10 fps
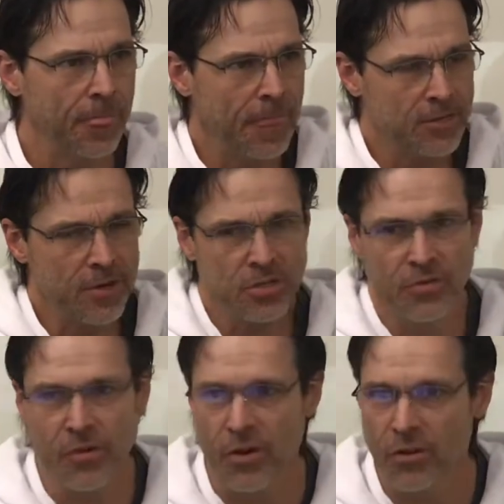especially if
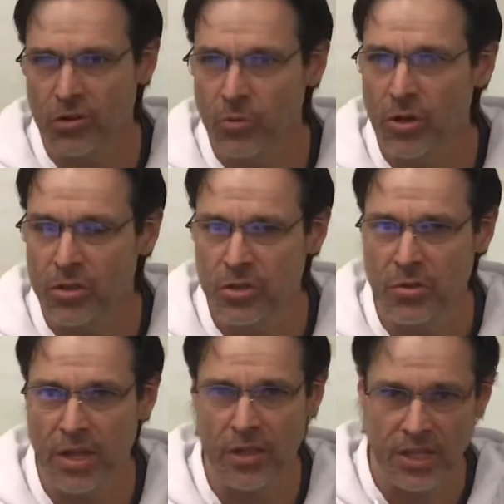you're here those 1 or 2
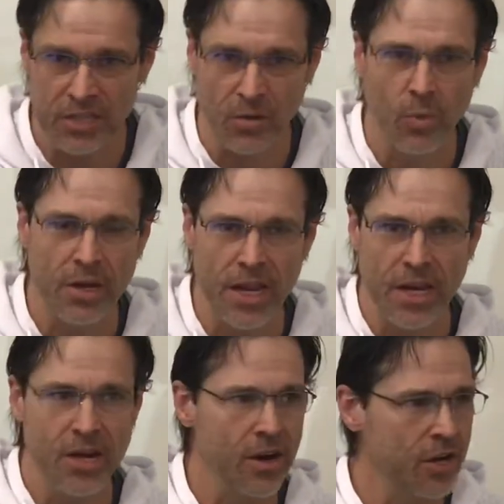days, at least the one day
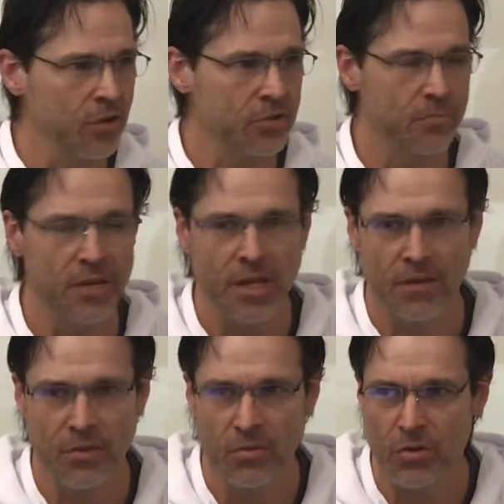in here. I know many
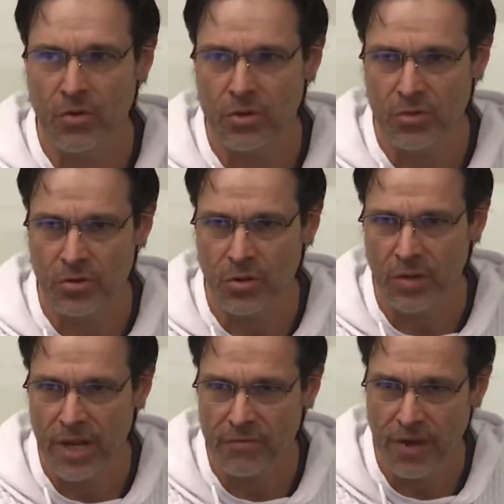of you knew what you were doing,
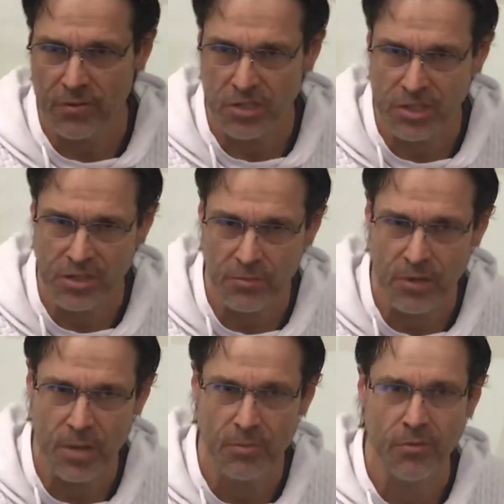had 5 or 6 of them
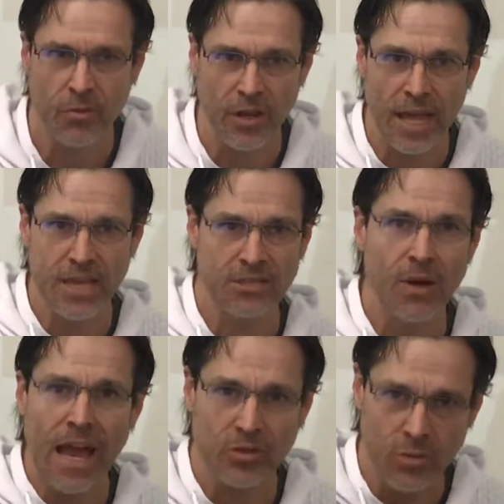done before the last
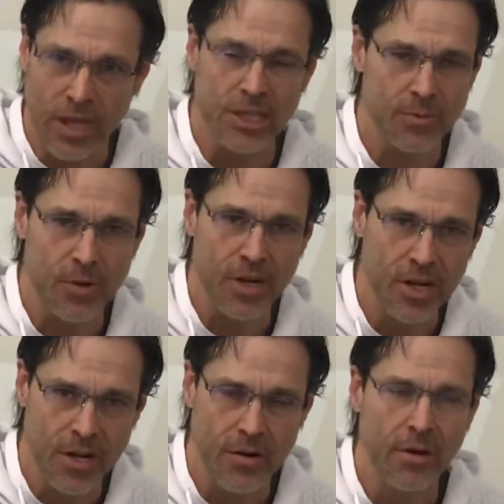actual class period in
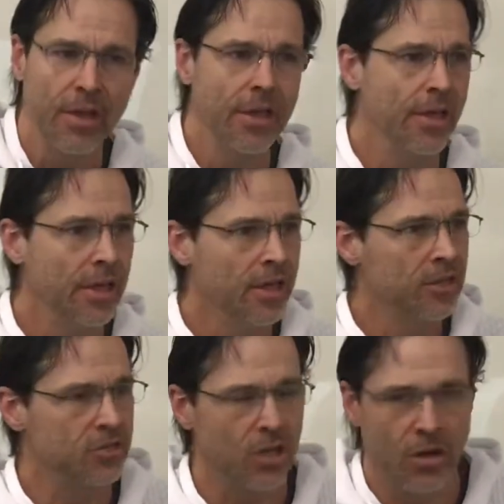here.
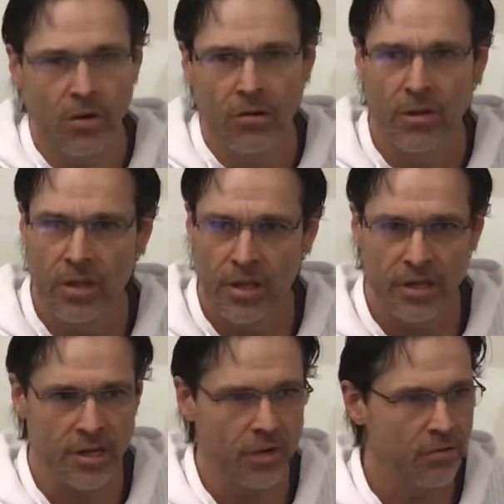So,
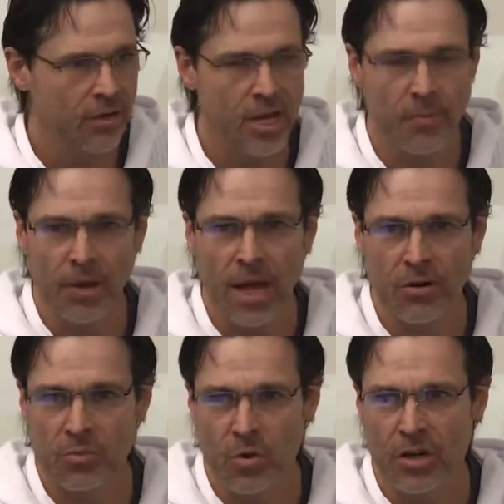you know, a couple
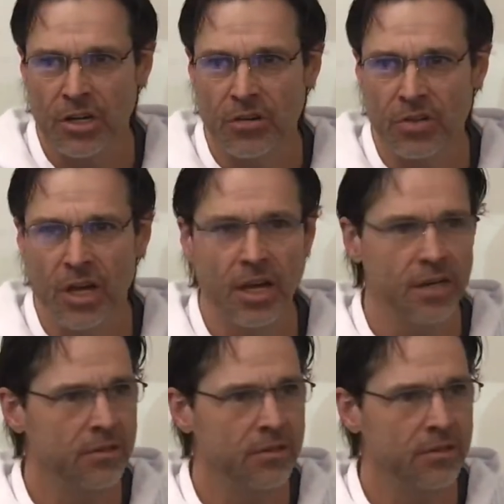hours work and you're done.